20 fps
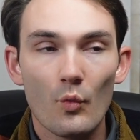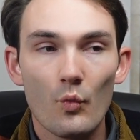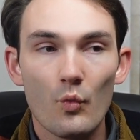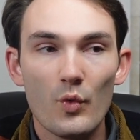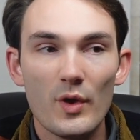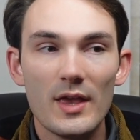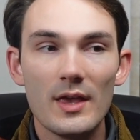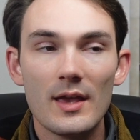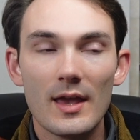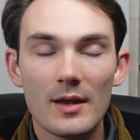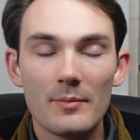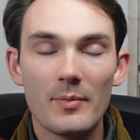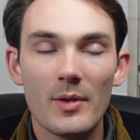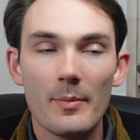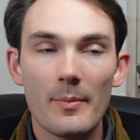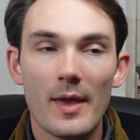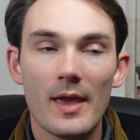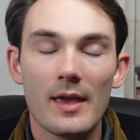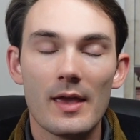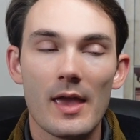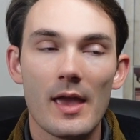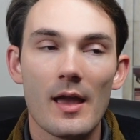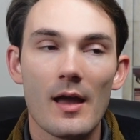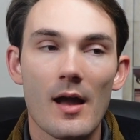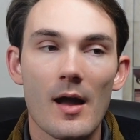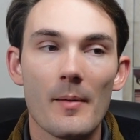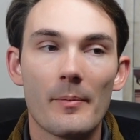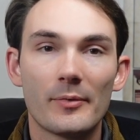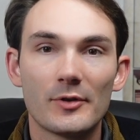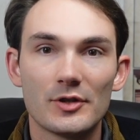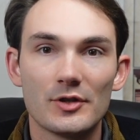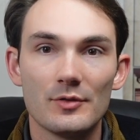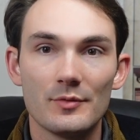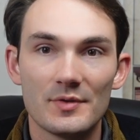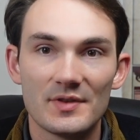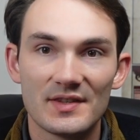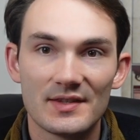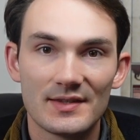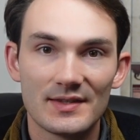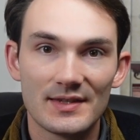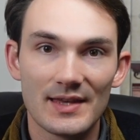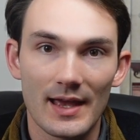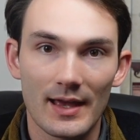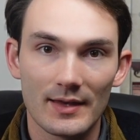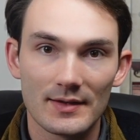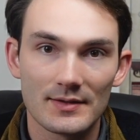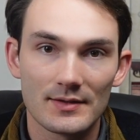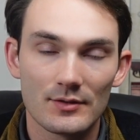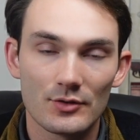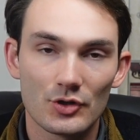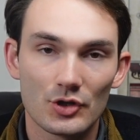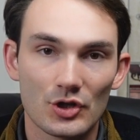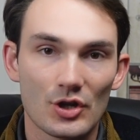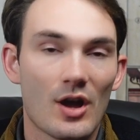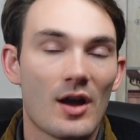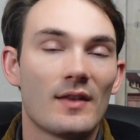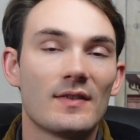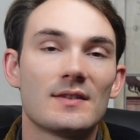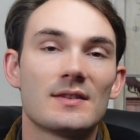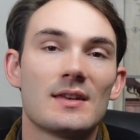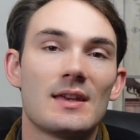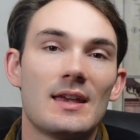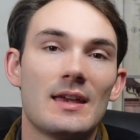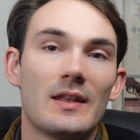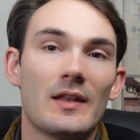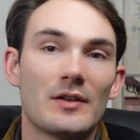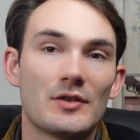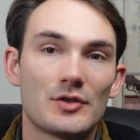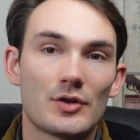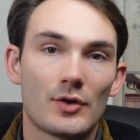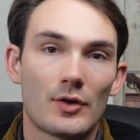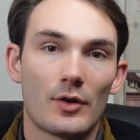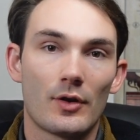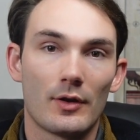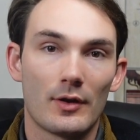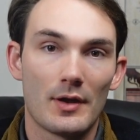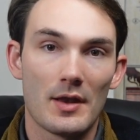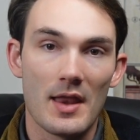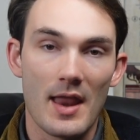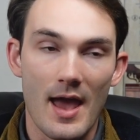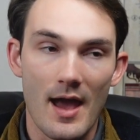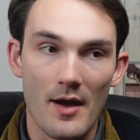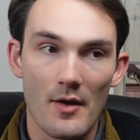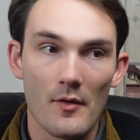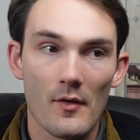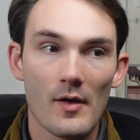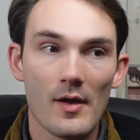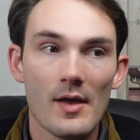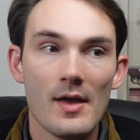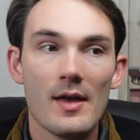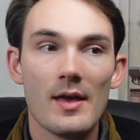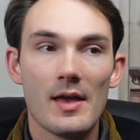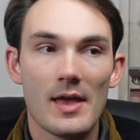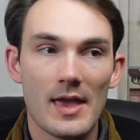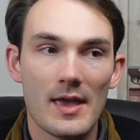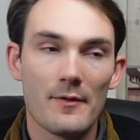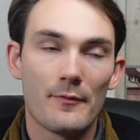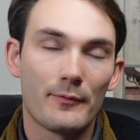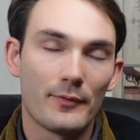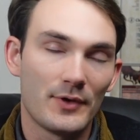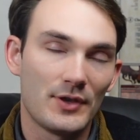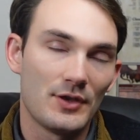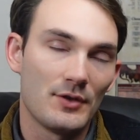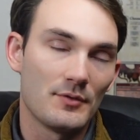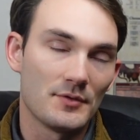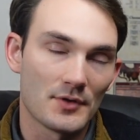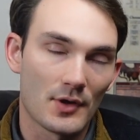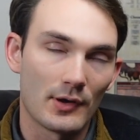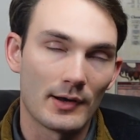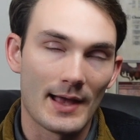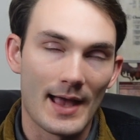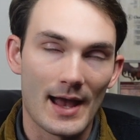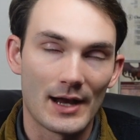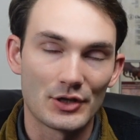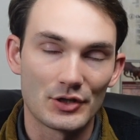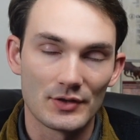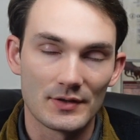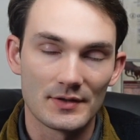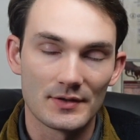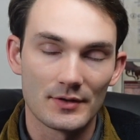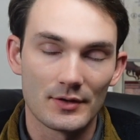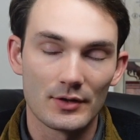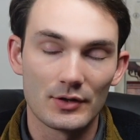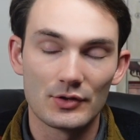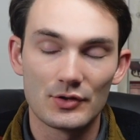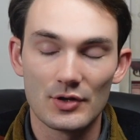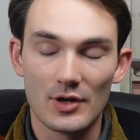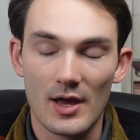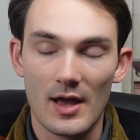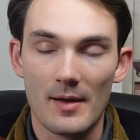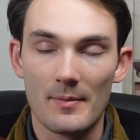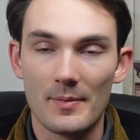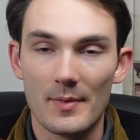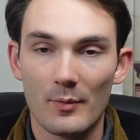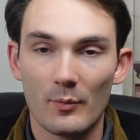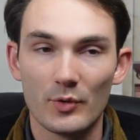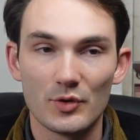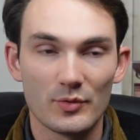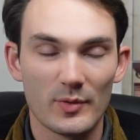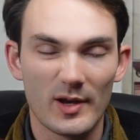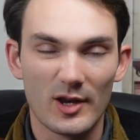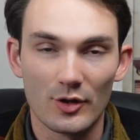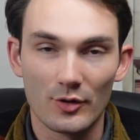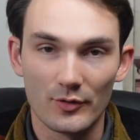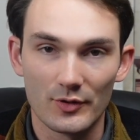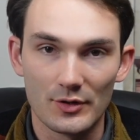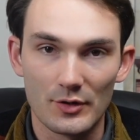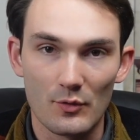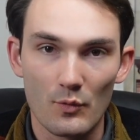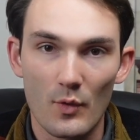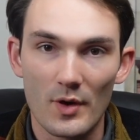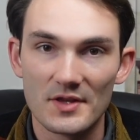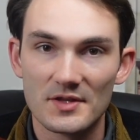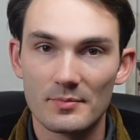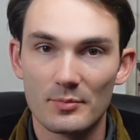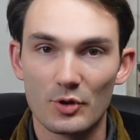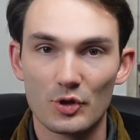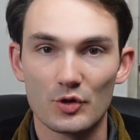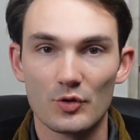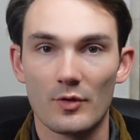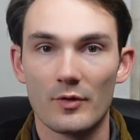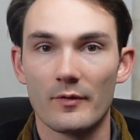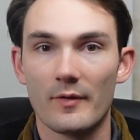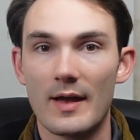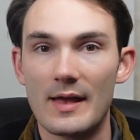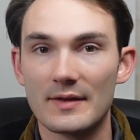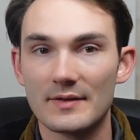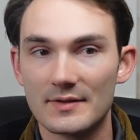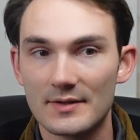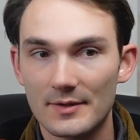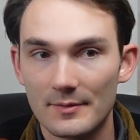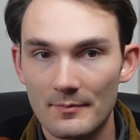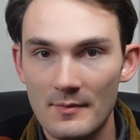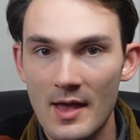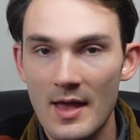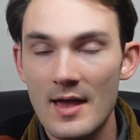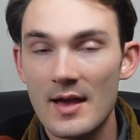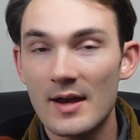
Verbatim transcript: we can be making up to six shots in a turn now if we use our action surge, um, which we can only do once per short rest.